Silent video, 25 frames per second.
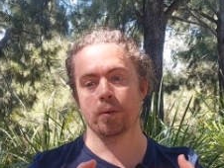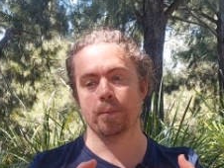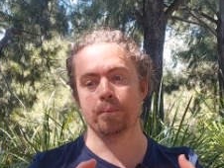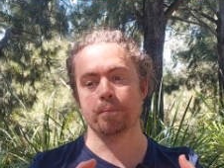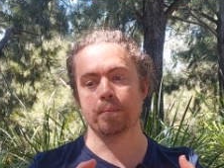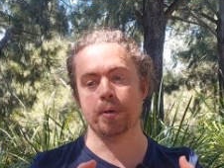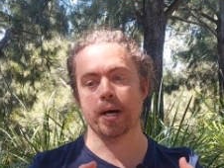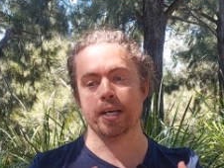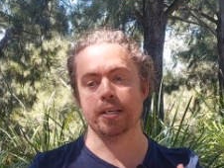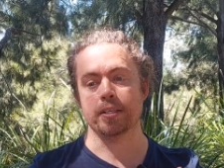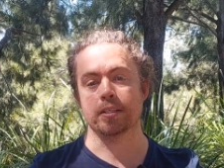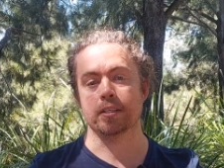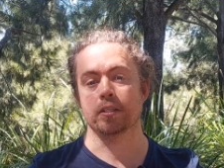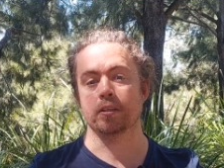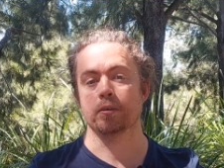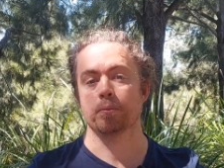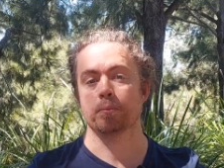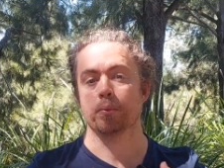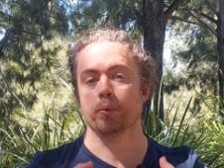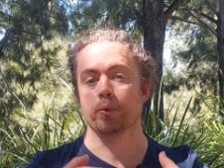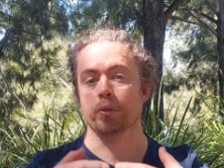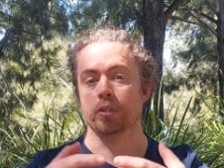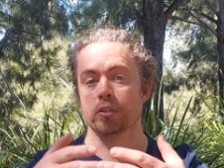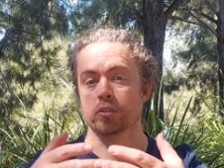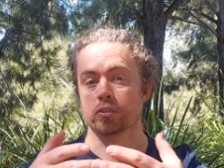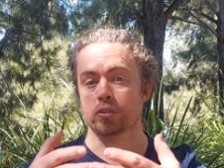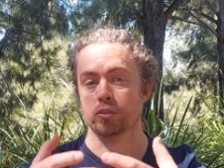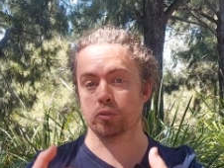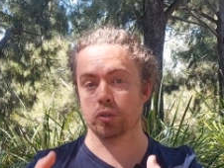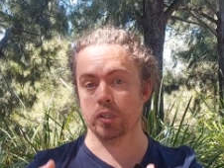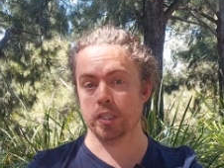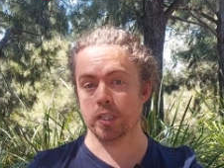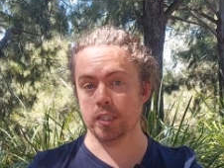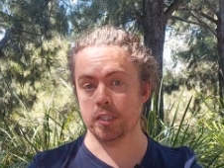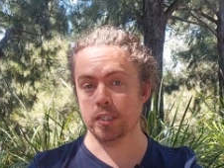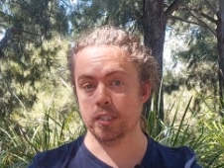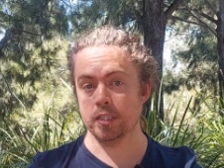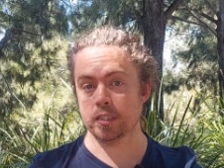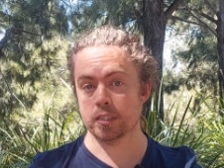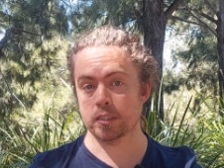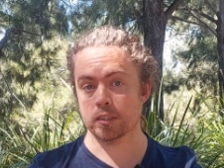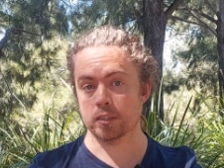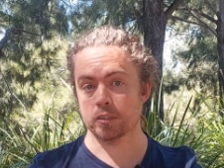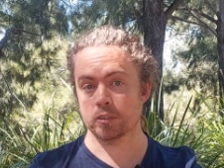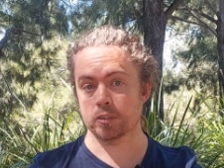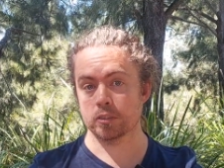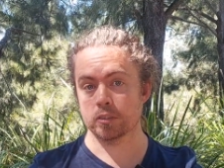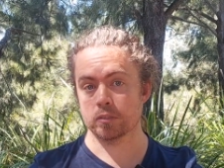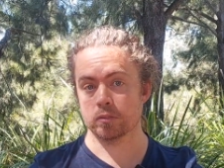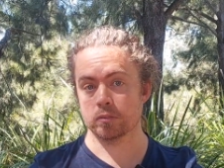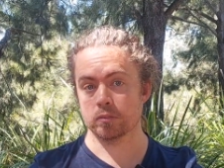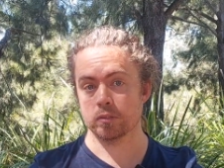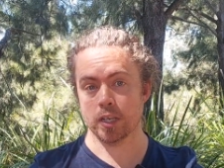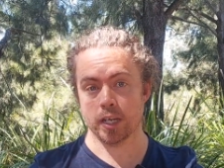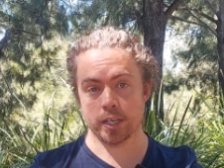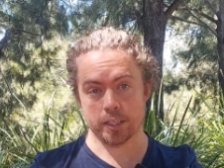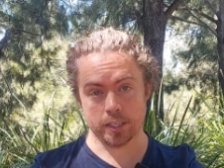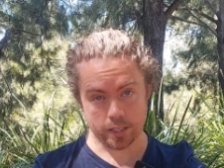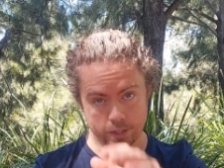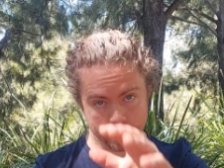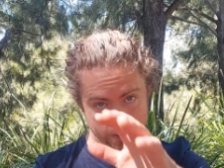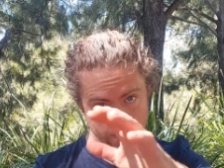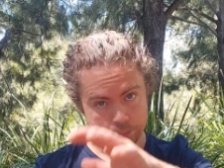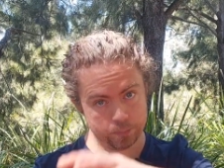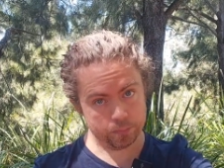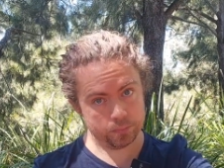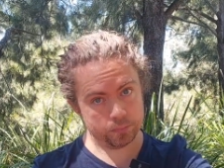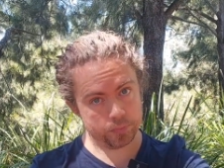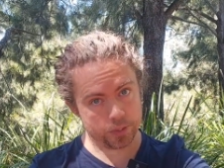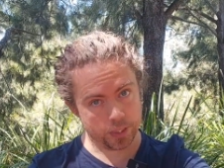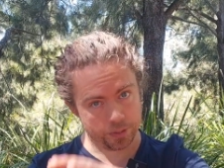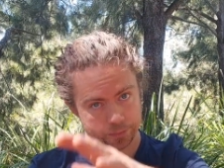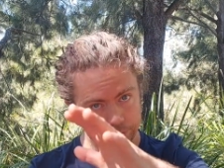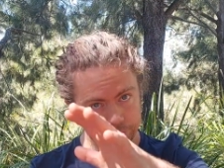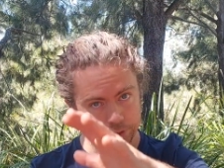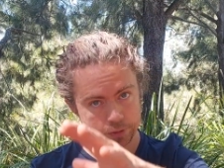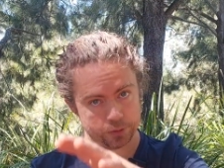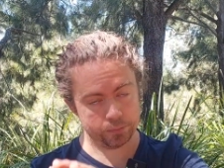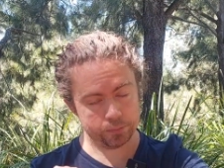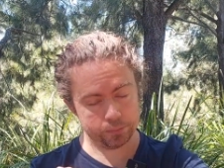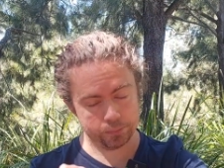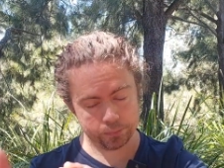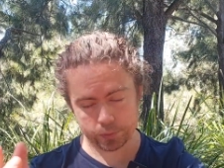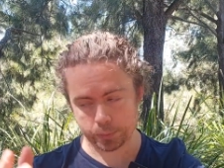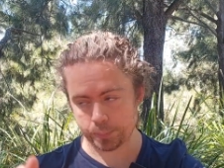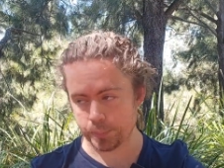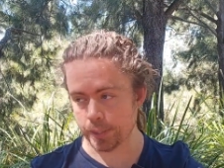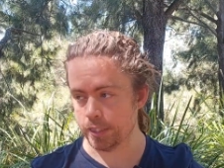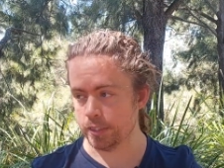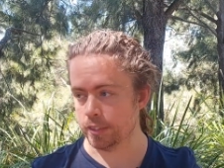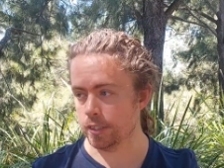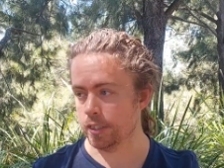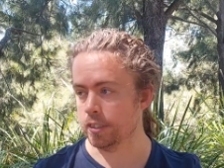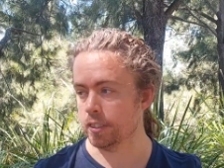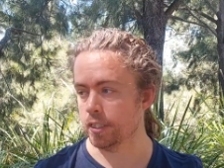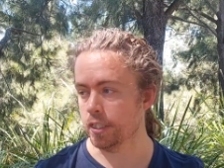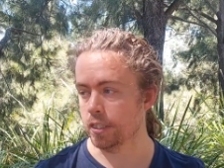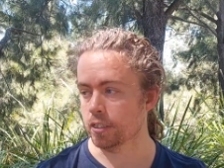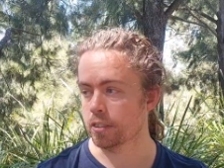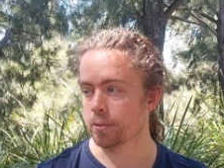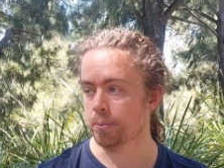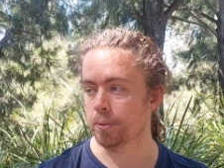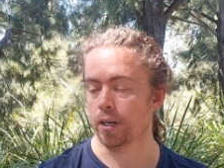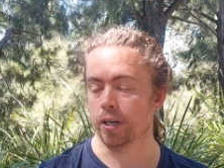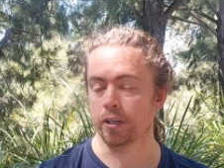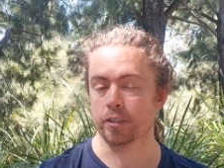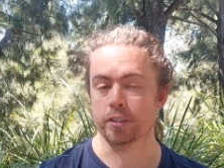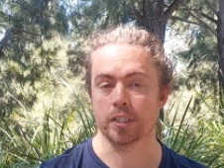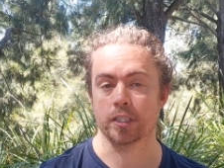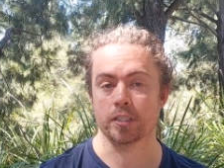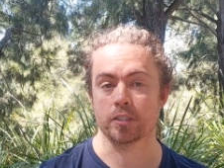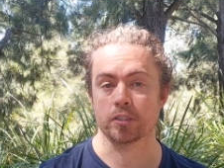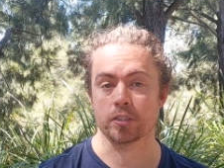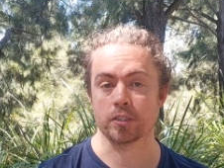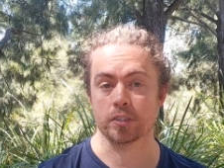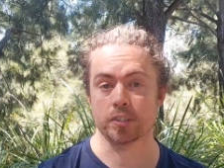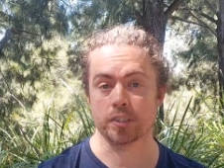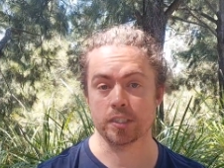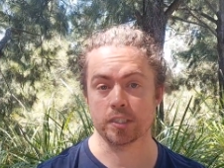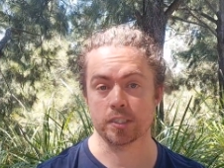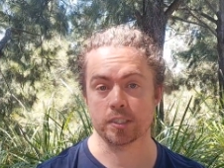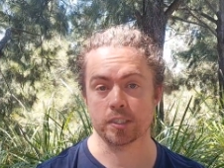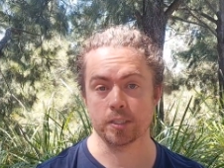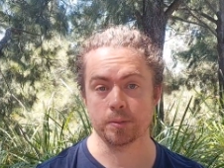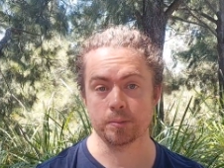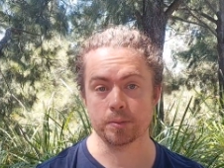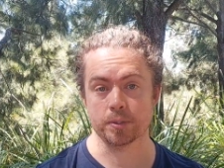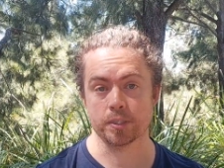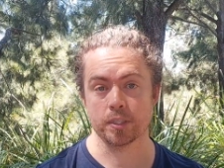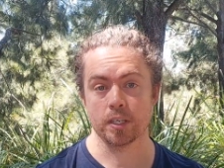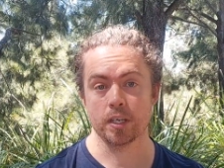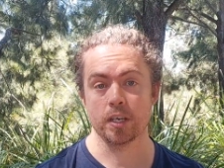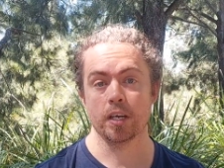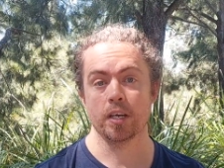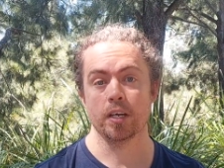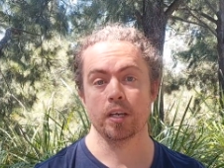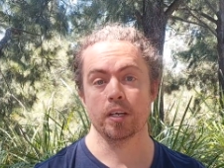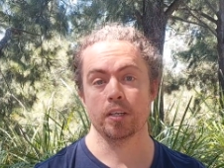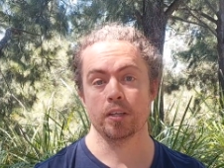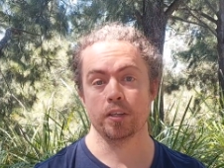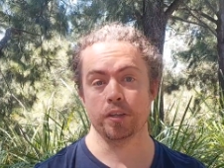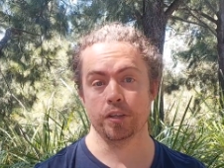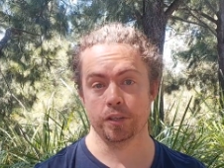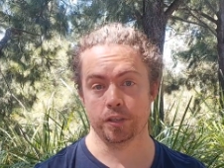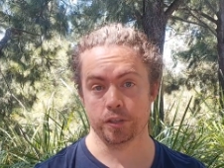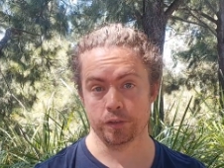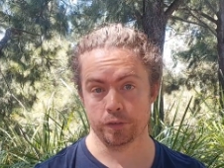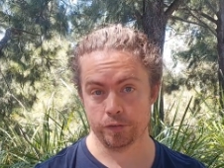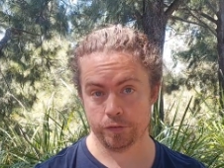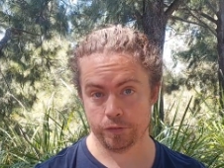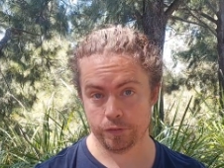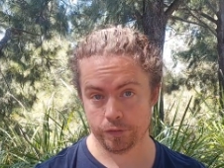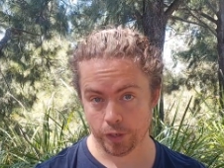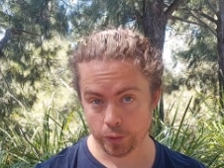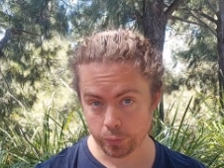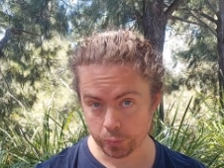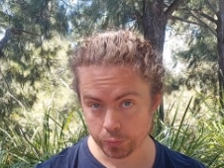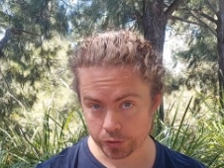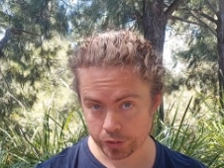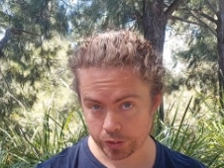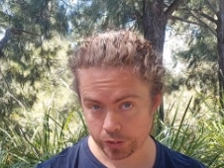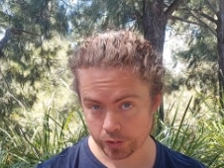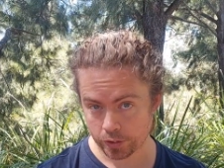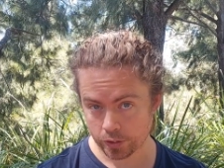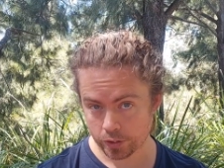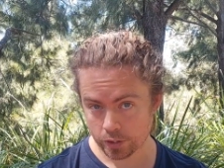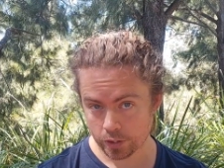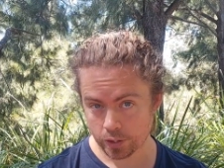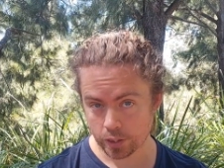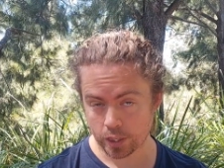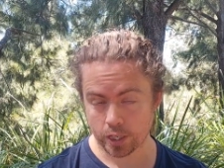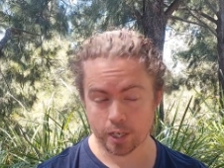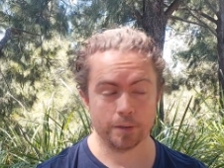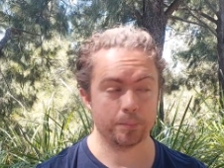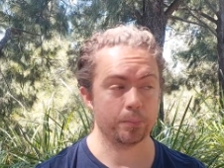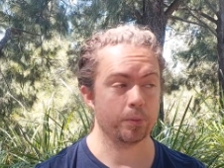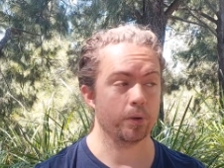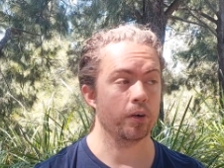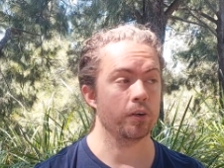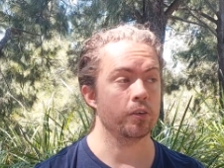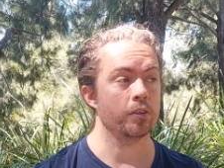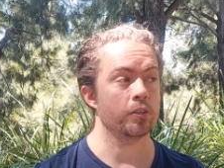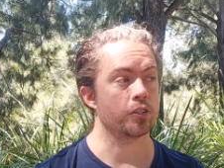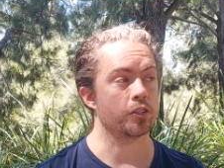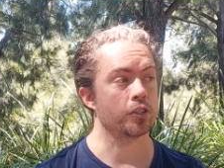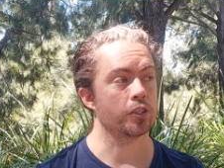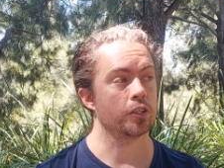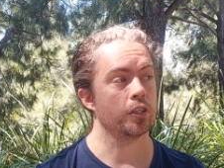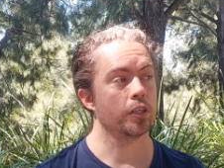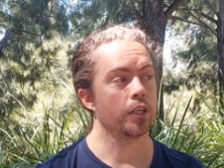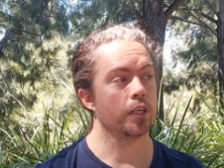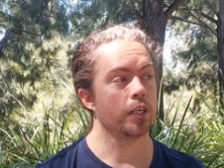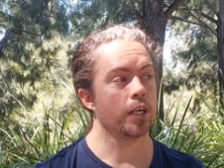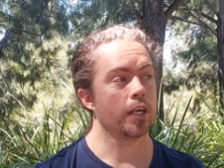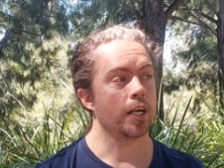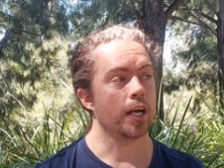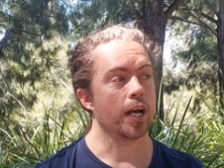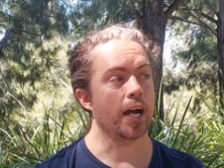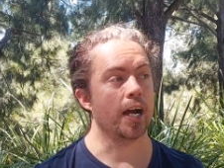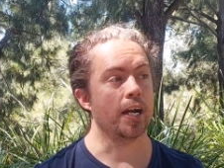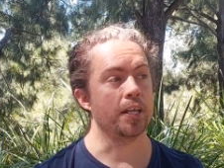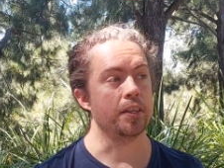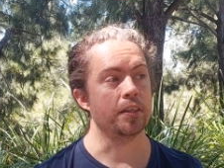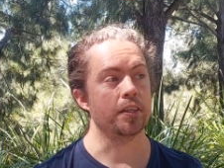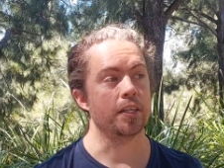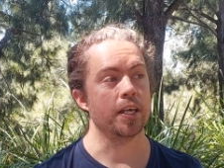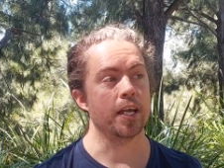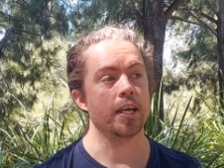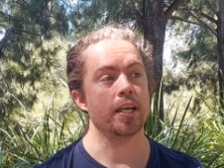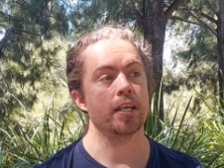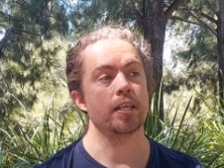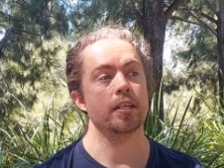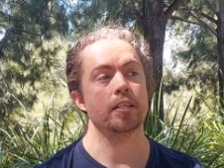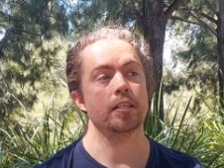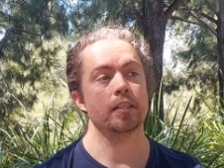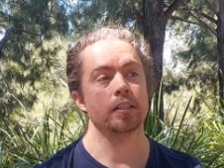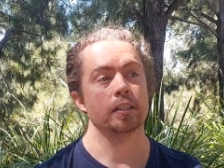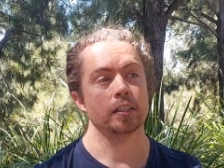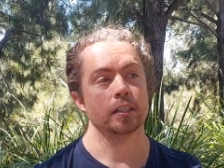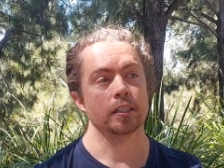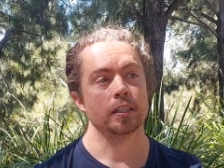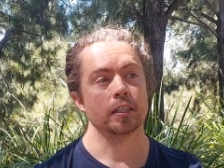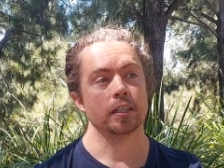make putting trees and other levels of species into bioretention systems the default approach. And then